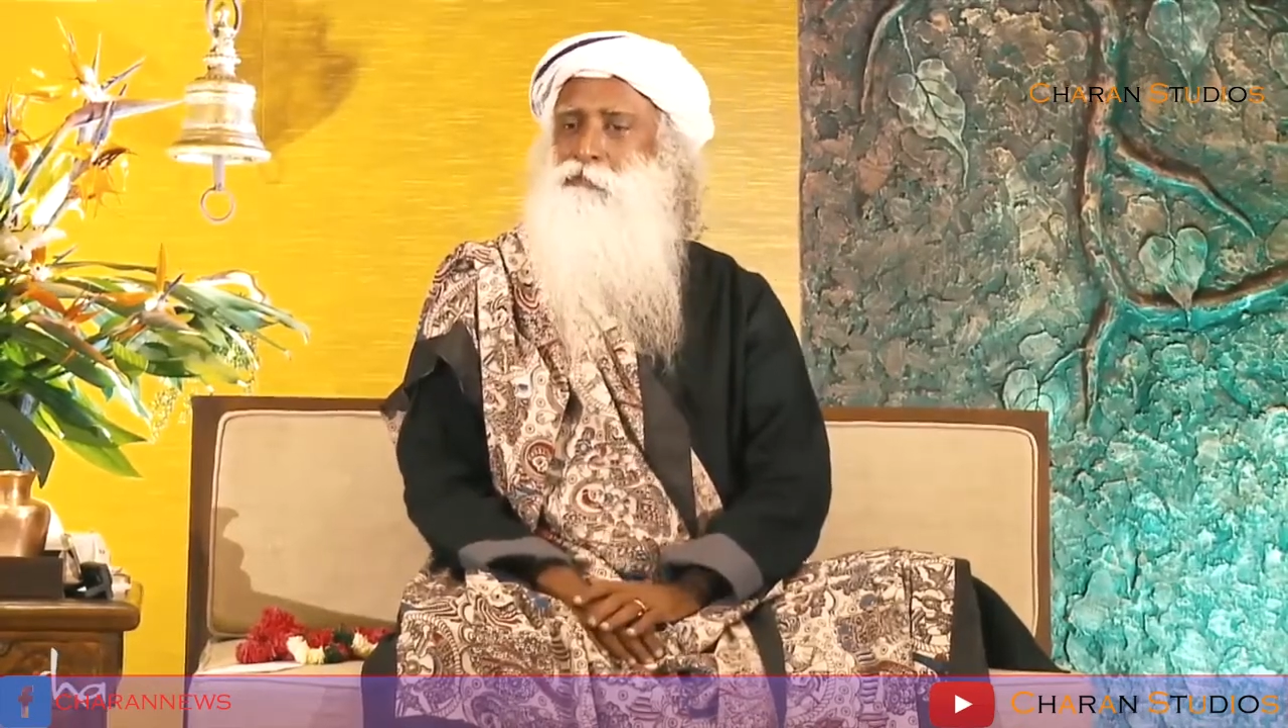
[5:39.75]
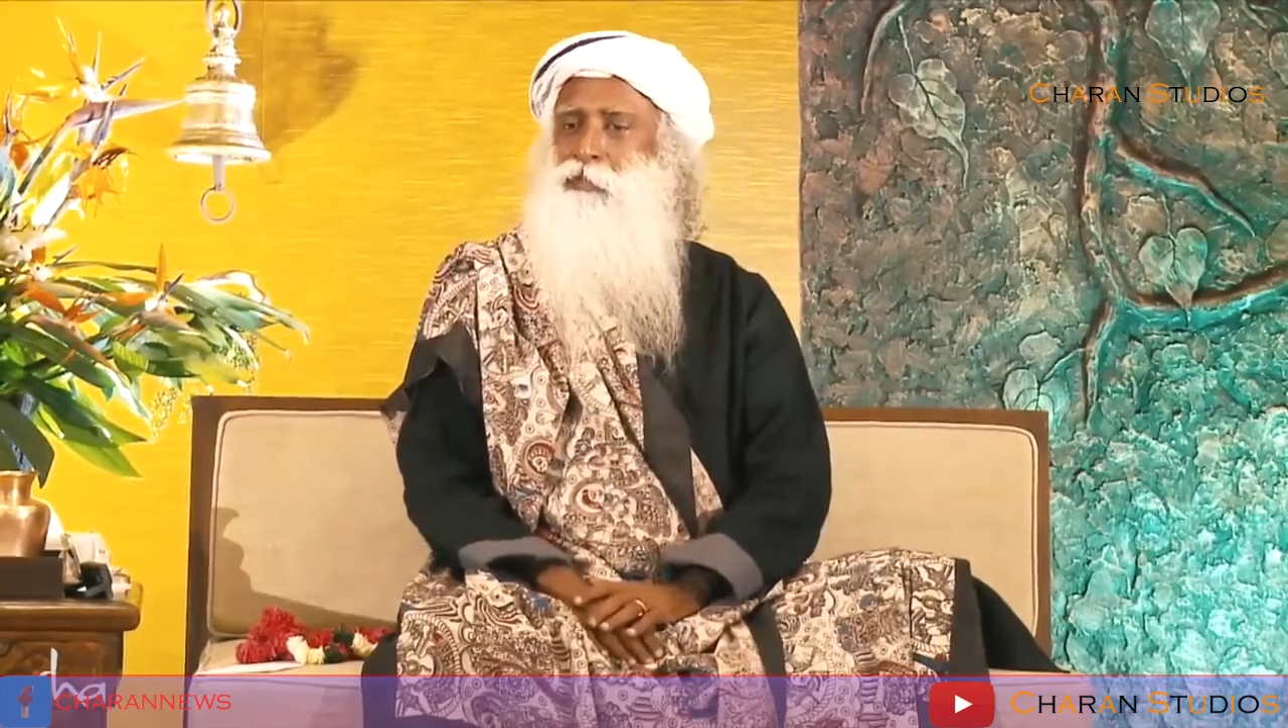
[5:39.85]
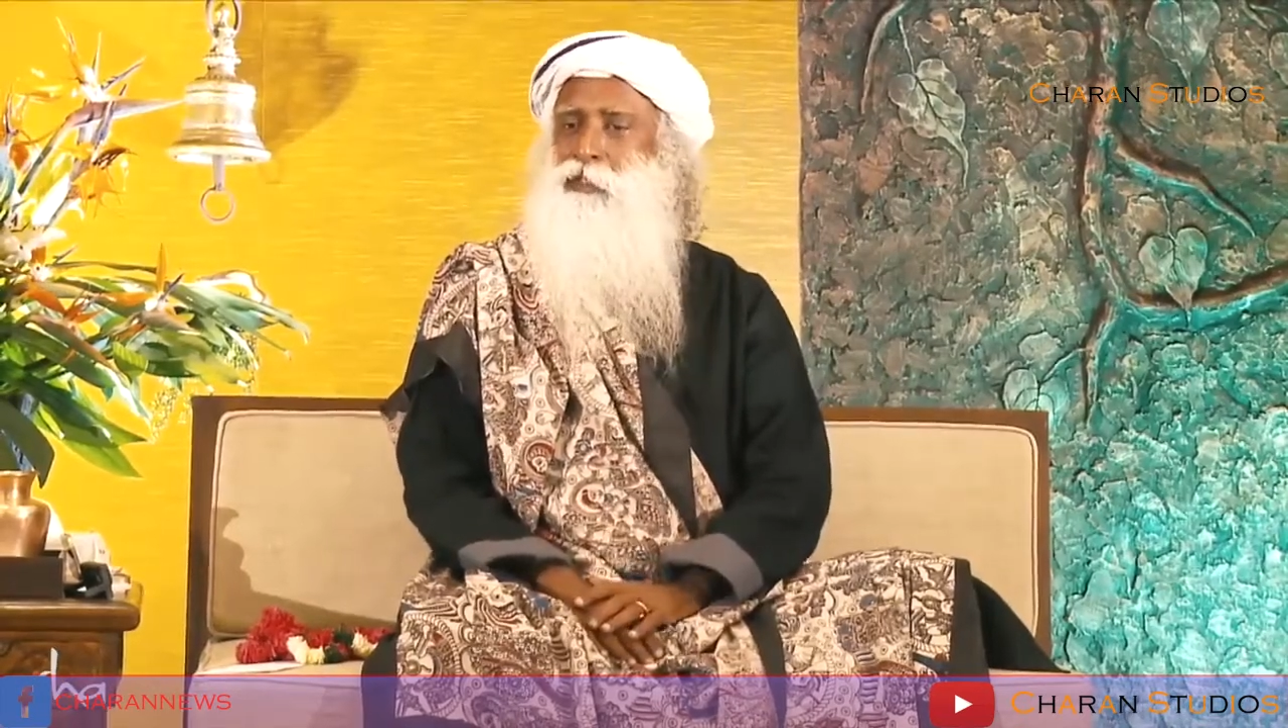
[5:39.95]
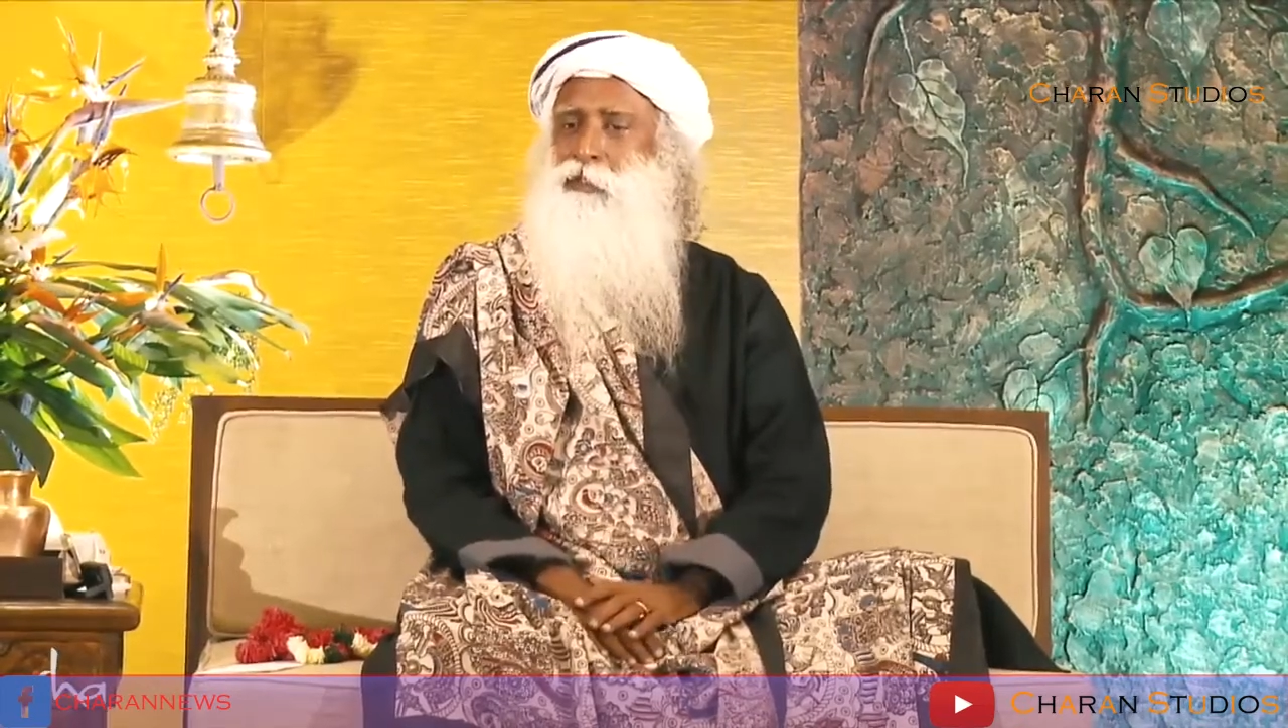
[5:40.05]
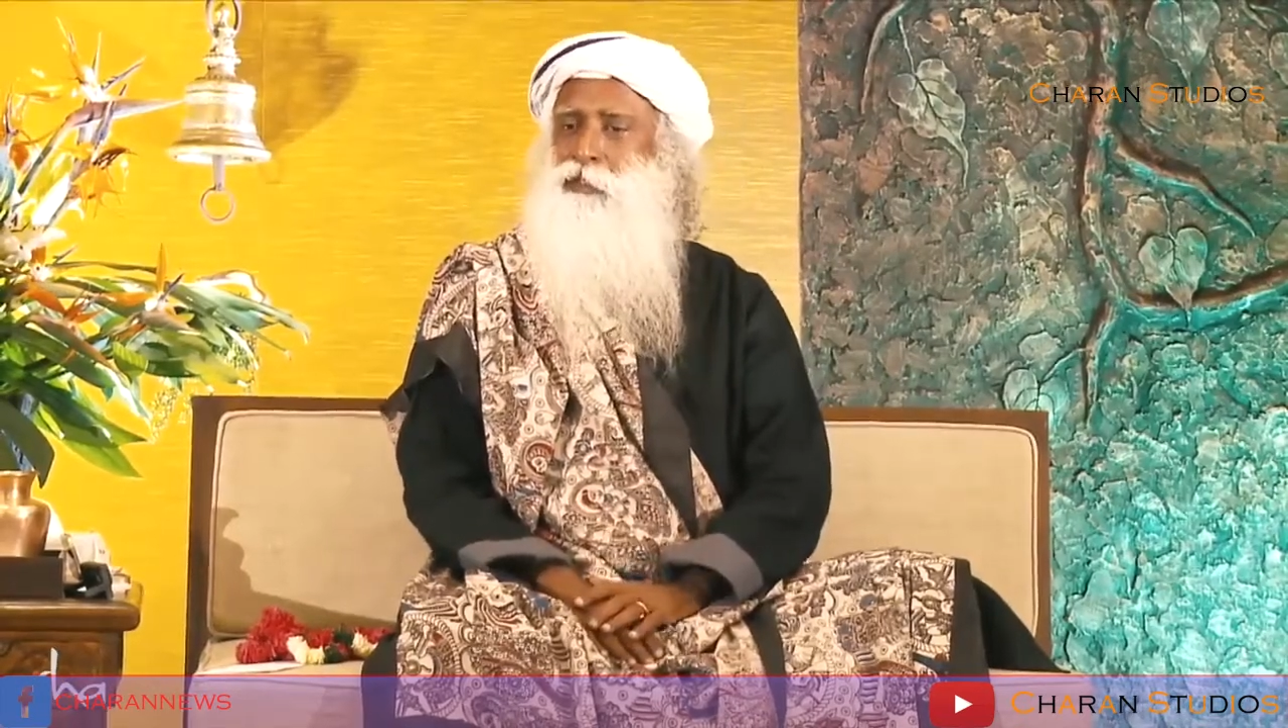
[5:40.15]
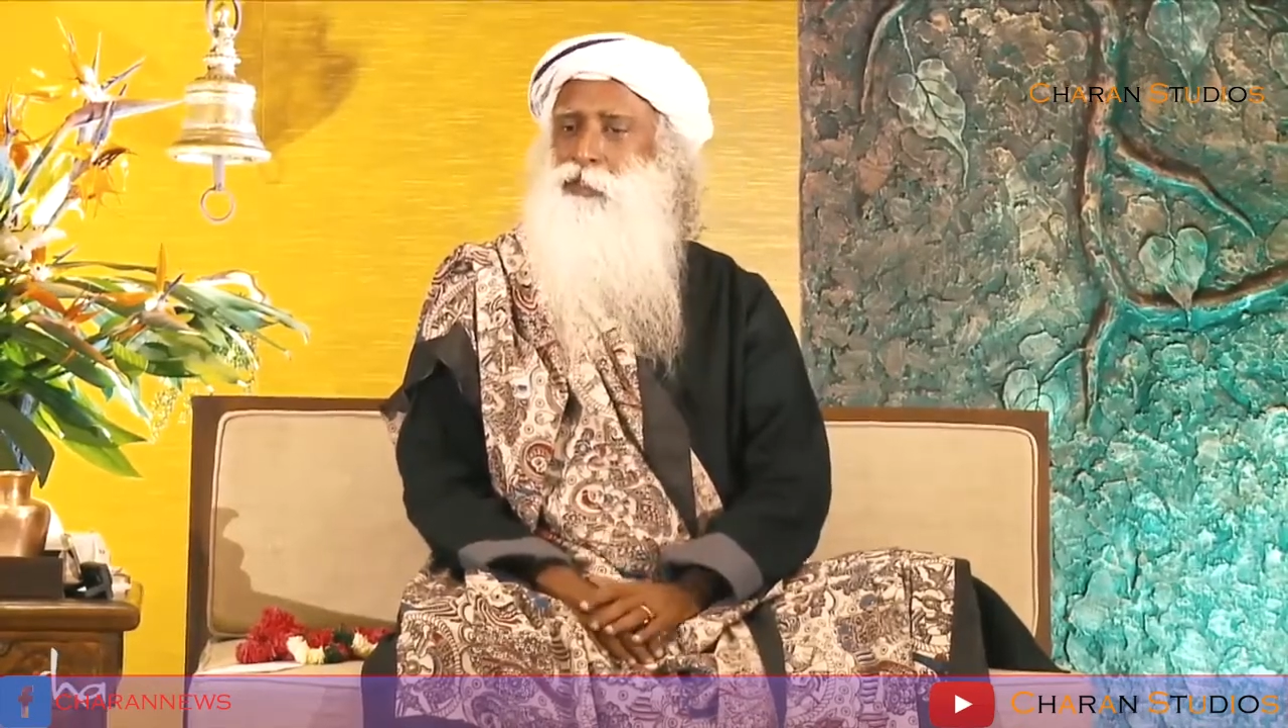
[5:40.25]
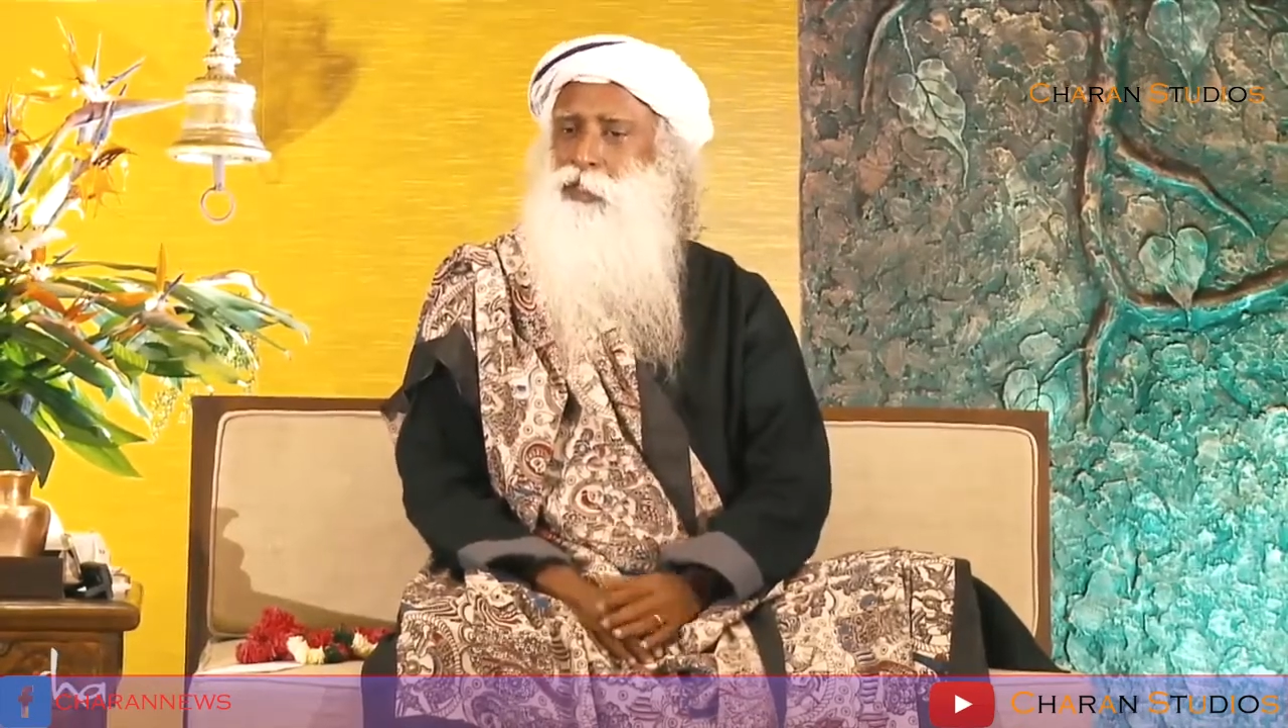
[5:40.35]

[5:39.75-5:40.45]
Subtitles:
because